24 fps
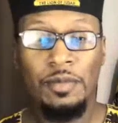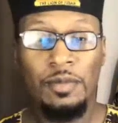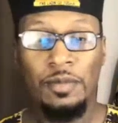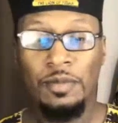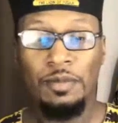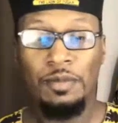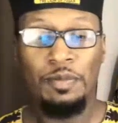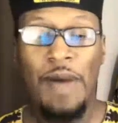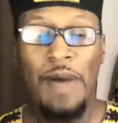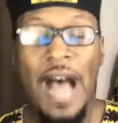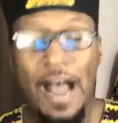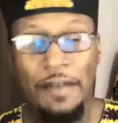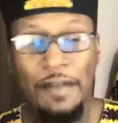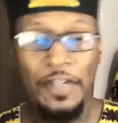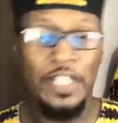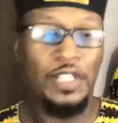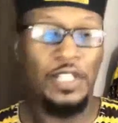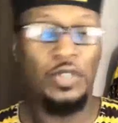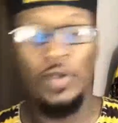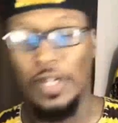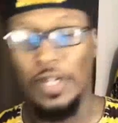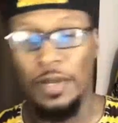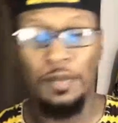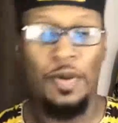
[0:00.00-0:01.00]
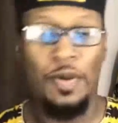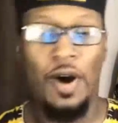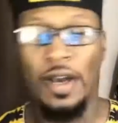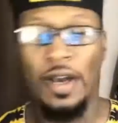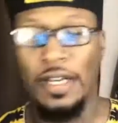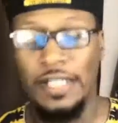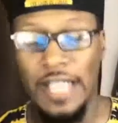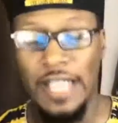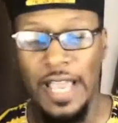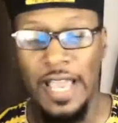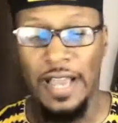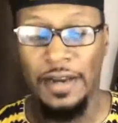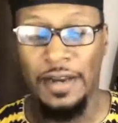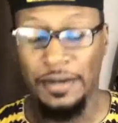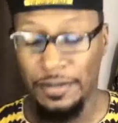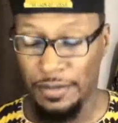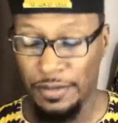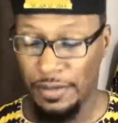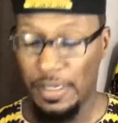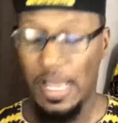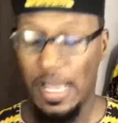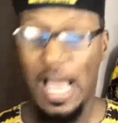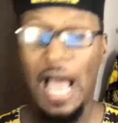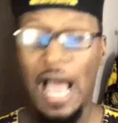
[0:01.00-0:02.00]
poverty-stricken part of town.
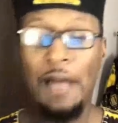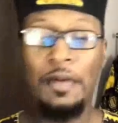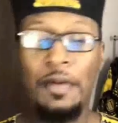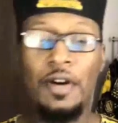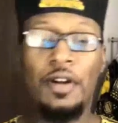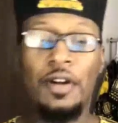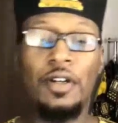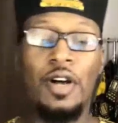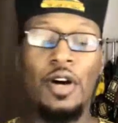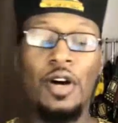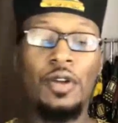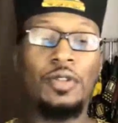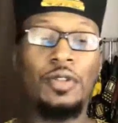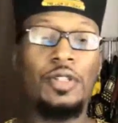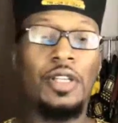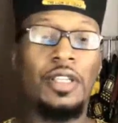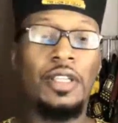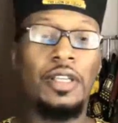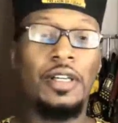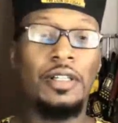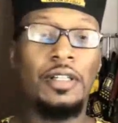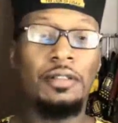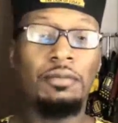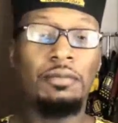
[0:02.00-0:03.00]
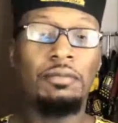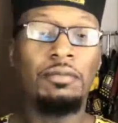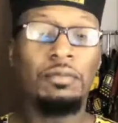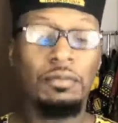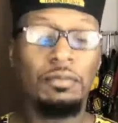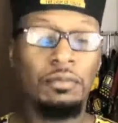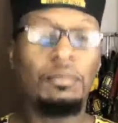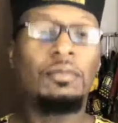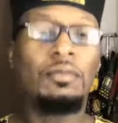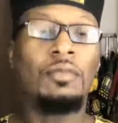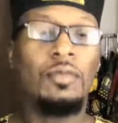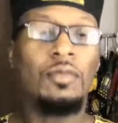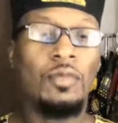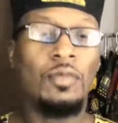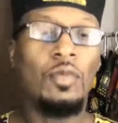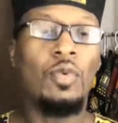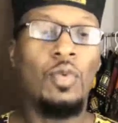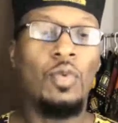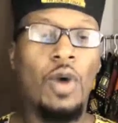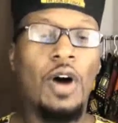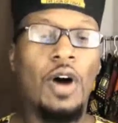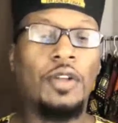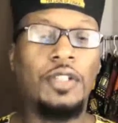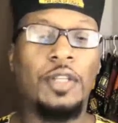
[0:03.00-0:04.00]
I'm going to go to the
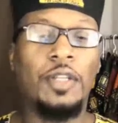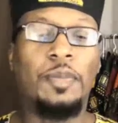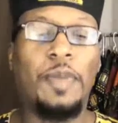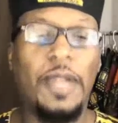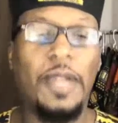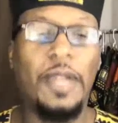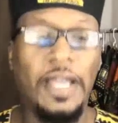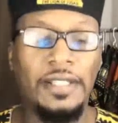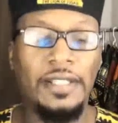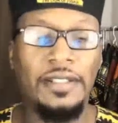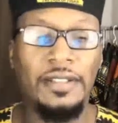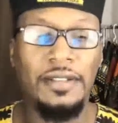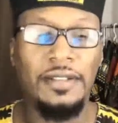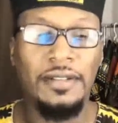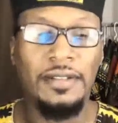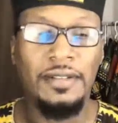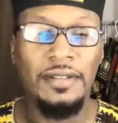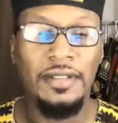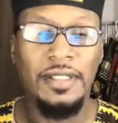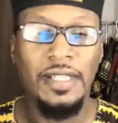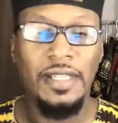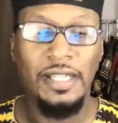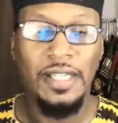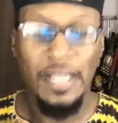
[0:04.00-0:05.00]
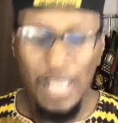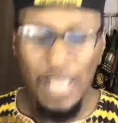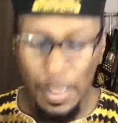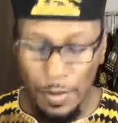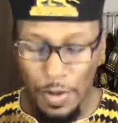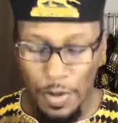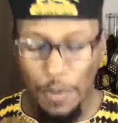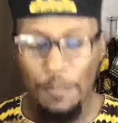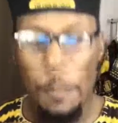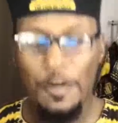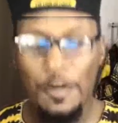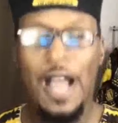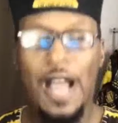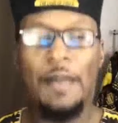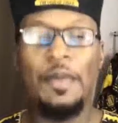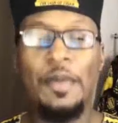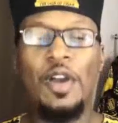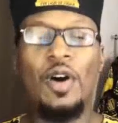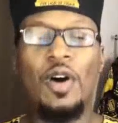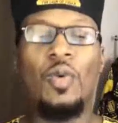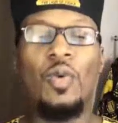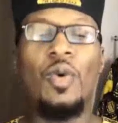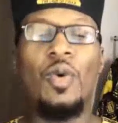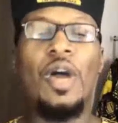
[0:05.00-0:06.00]
wealthy place. I'm going to find me
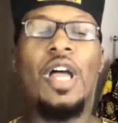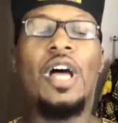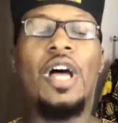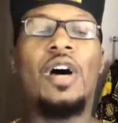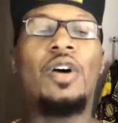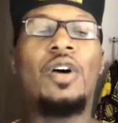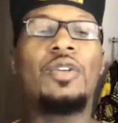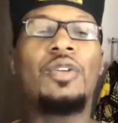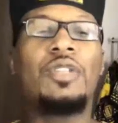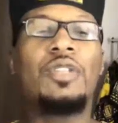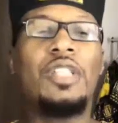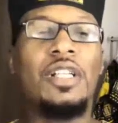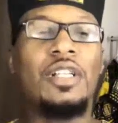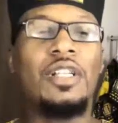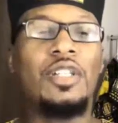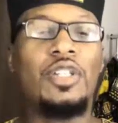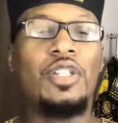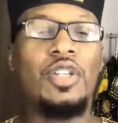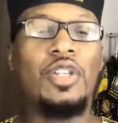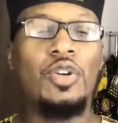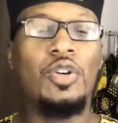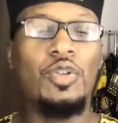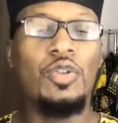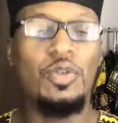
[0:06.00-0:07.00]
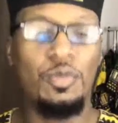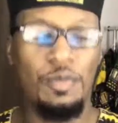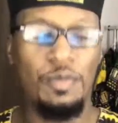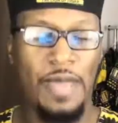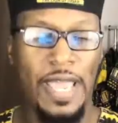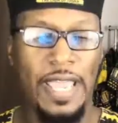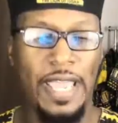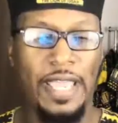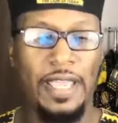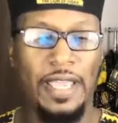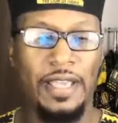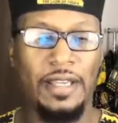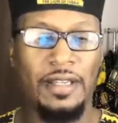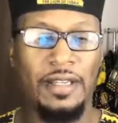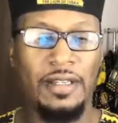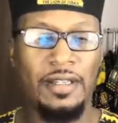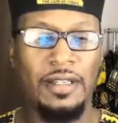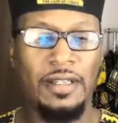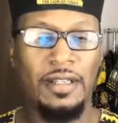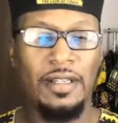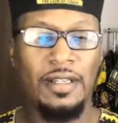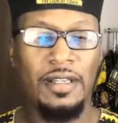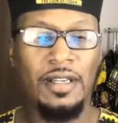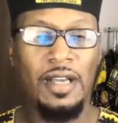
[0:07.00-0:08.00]
a well-to-do man,
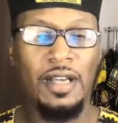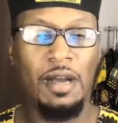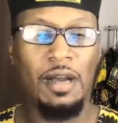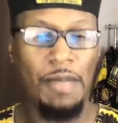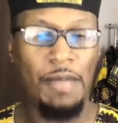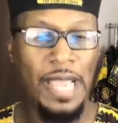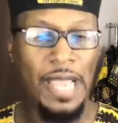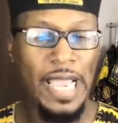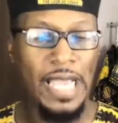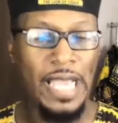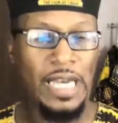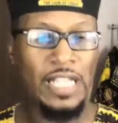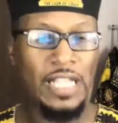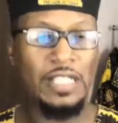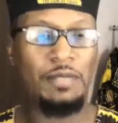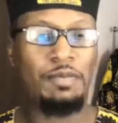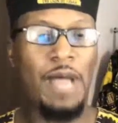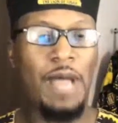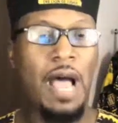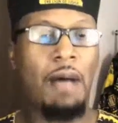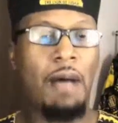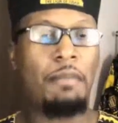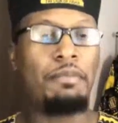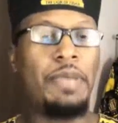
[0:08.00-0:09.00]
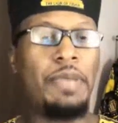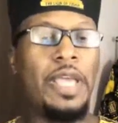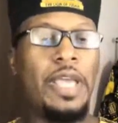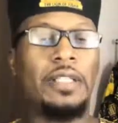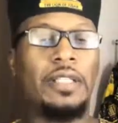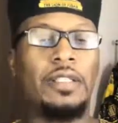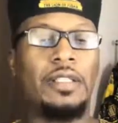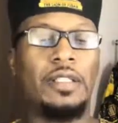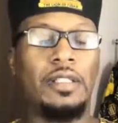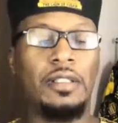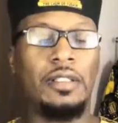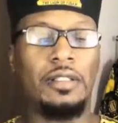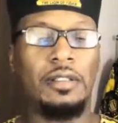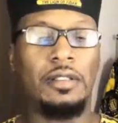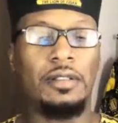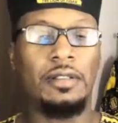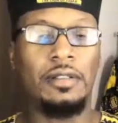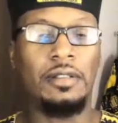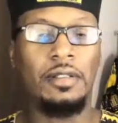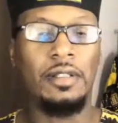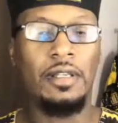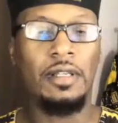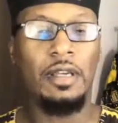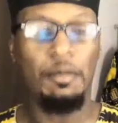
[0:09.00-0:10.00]
a man that's about business,
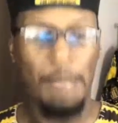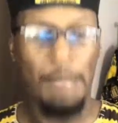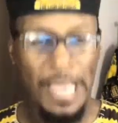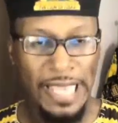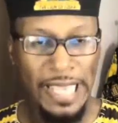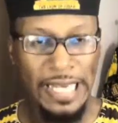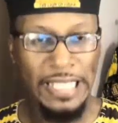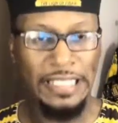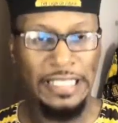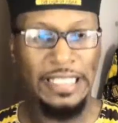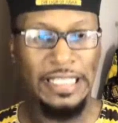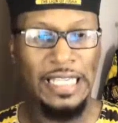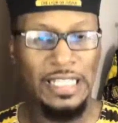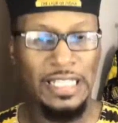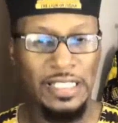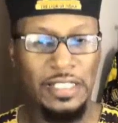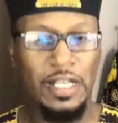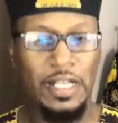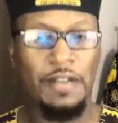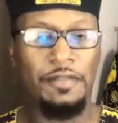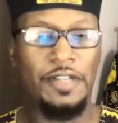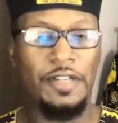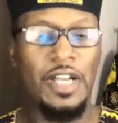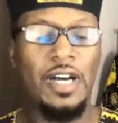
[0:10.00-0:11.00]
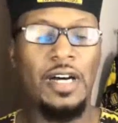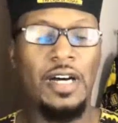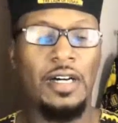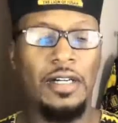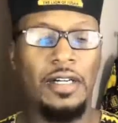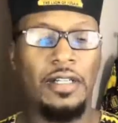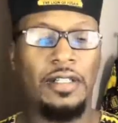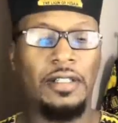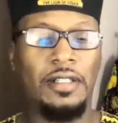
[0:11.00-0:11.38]
a man that's getting stuff done,